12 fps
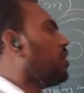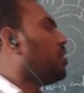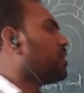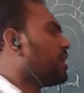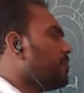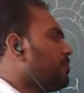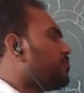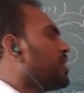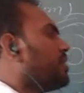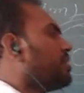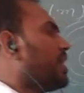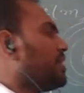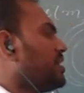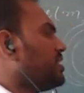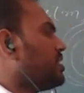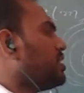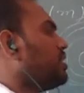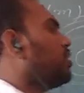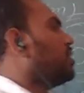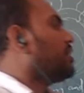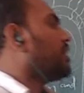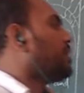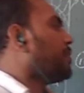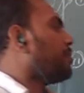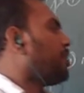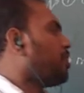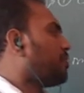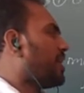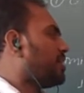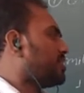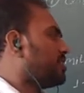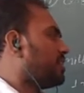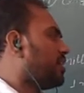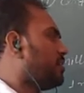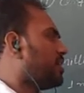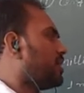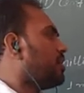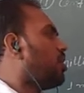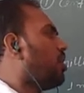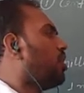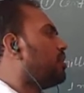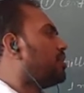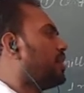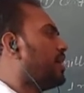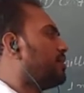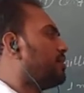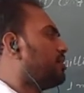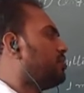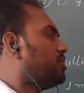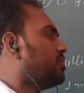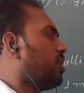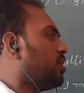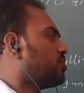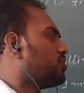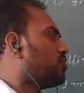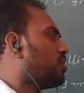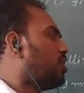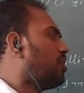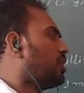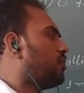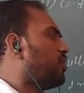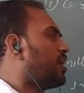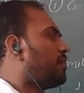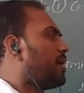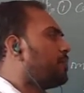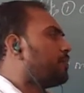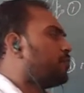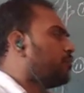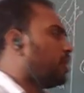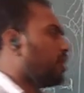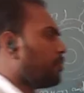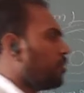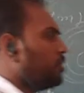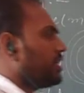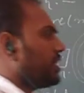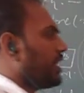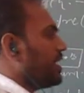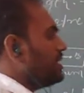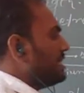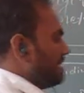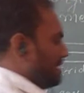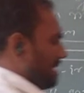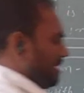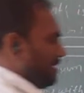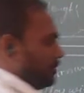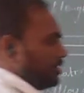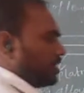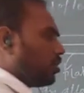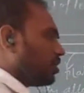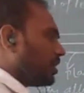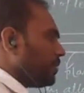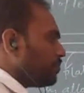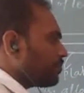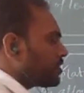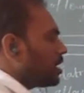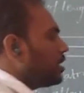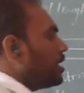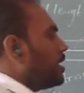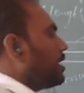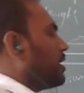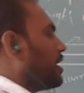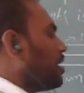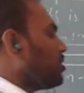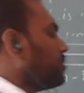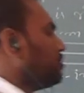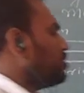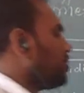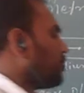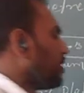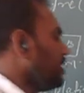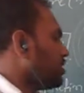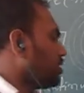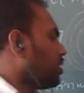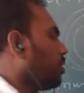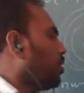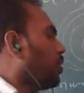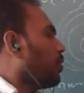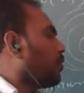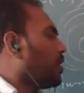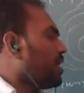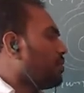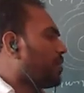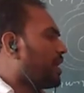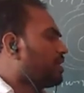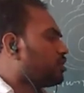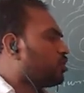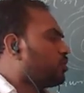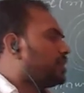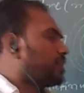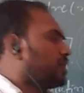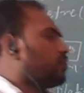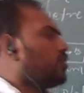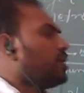Okay. That is 10 to the power minus 3 meter, or that is also called 1 upon 10 centimeter. Okay. Now come to the point. 1 micrometer.